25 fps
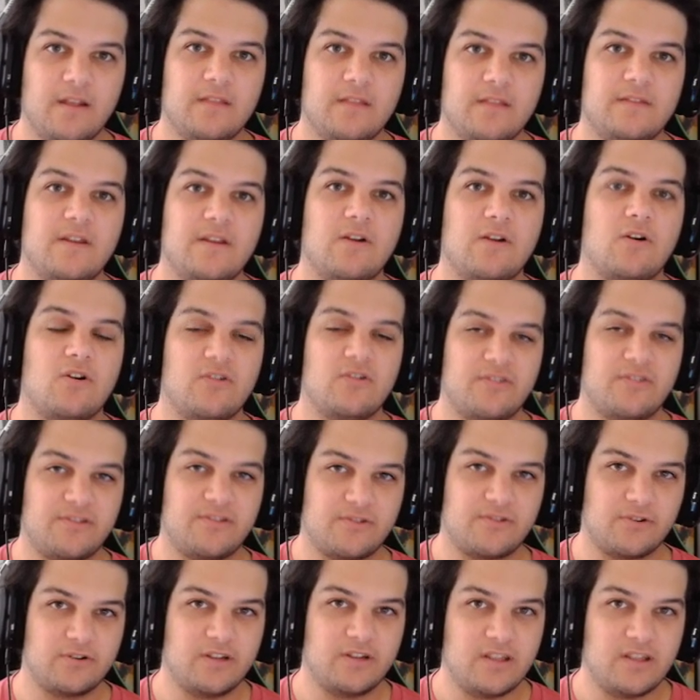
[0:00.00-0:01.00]
There are
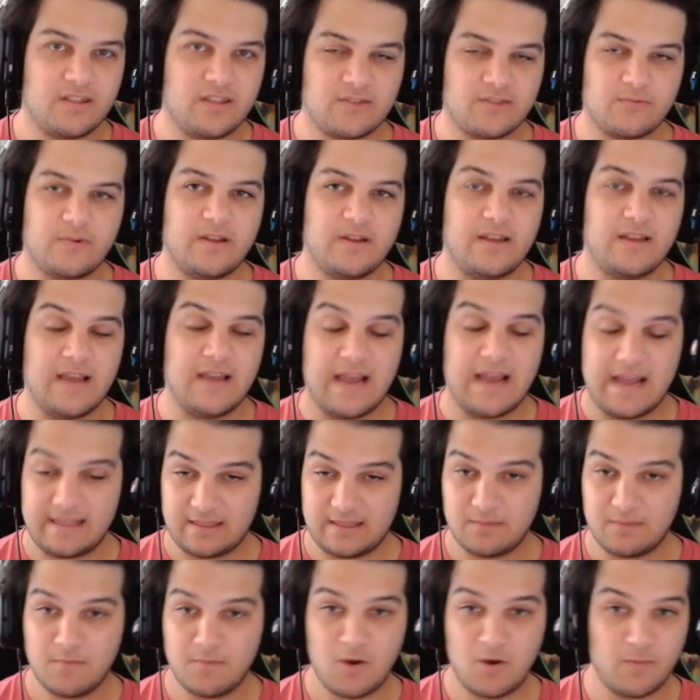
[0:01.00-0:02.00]
33 at
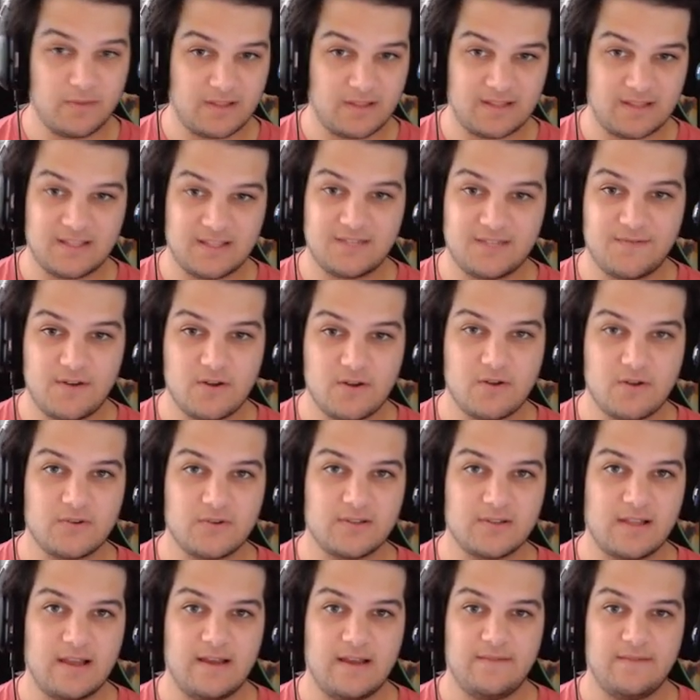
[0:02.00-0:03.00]
the moment that this video goes
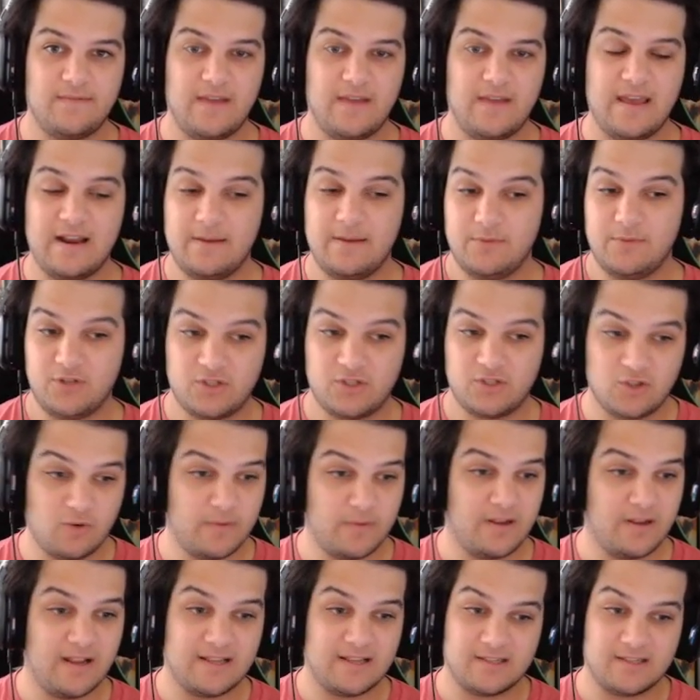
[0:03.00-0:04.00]
live, and I'm
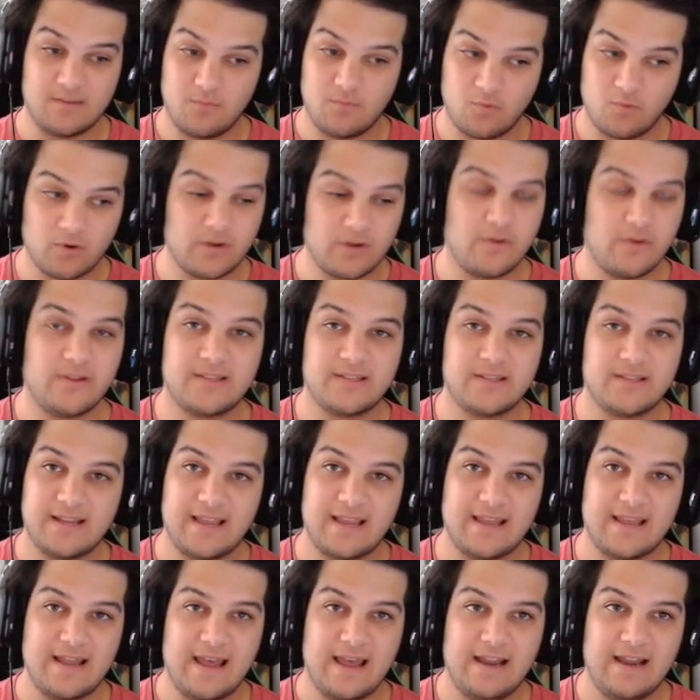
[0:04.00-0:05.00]
assuming as the more units that
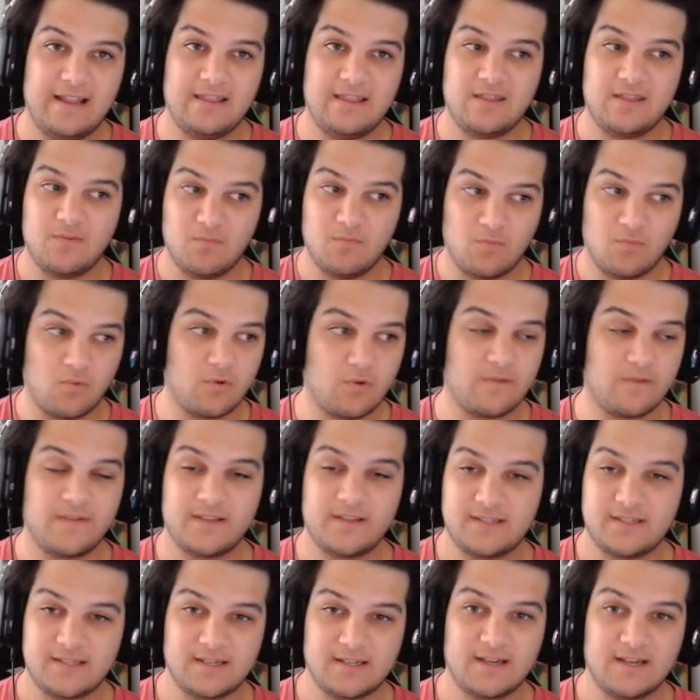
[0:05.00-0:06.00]
get added, the more
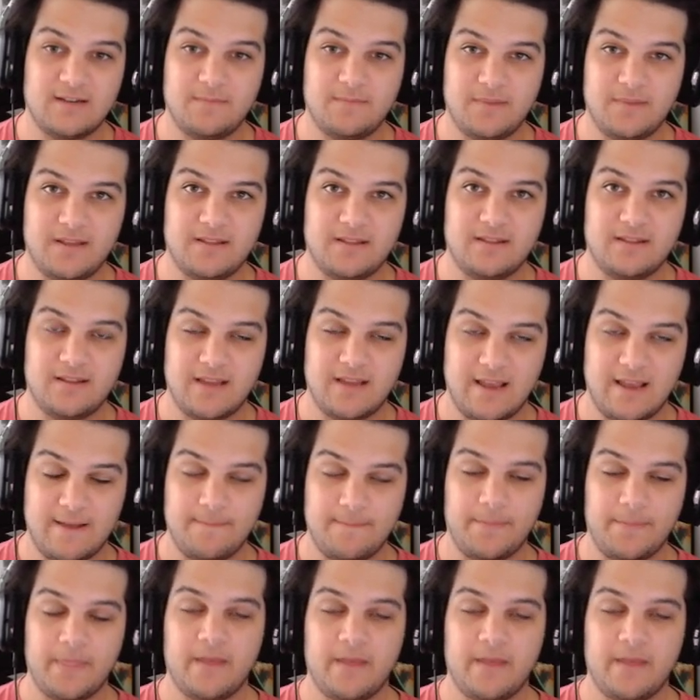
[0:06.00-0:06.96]
this is going to be in the game.